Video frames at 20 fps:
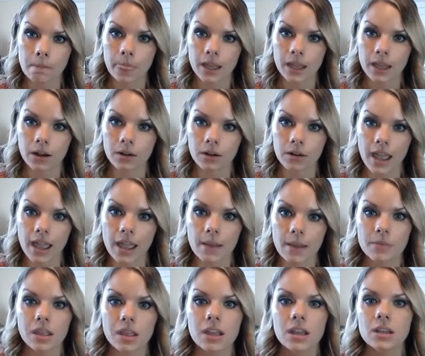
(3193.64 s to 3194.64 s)
All right.
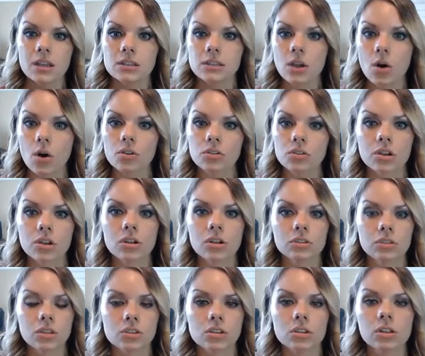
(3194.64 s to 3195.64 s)
So
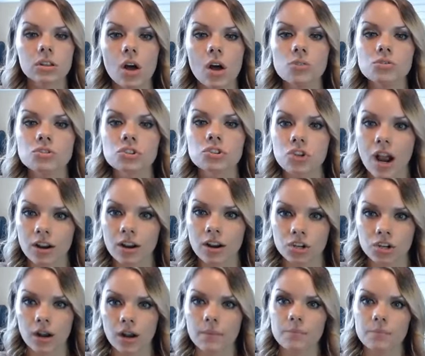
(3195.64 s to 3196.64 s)
this close
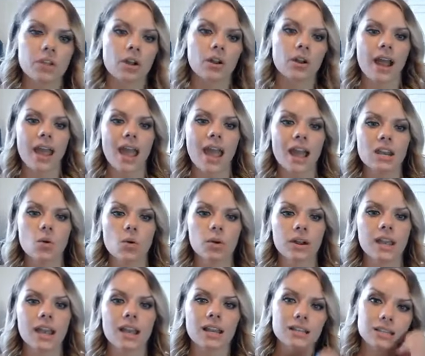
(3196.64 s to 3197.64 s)
structure. All right. I know we're
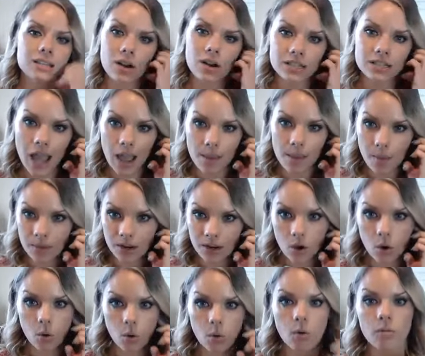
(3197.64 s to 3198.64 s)
getting to our time. I'm going to
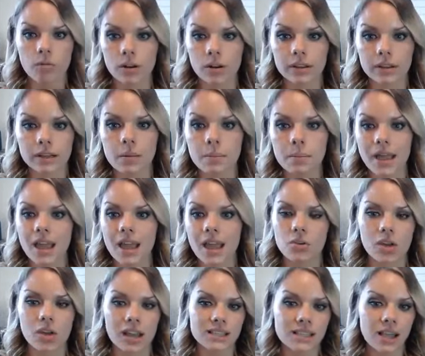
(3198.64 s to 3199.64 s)
go over a little bit. If
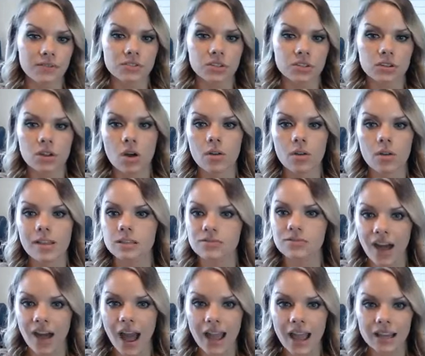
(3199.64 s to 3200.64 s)
you guys have to go, that's
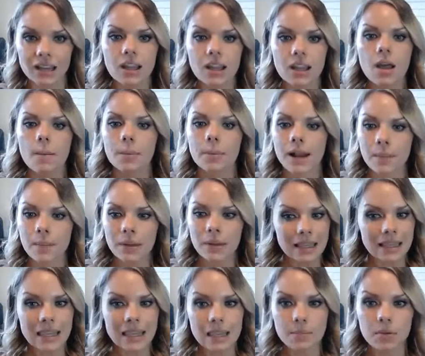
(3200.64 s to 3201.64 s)
fine, but I'm going
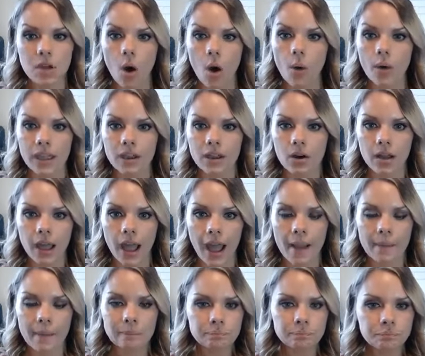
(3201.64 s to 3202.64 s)
to keep going.
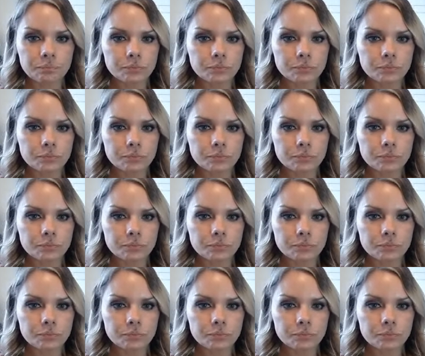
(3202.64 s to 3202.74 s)
Okay.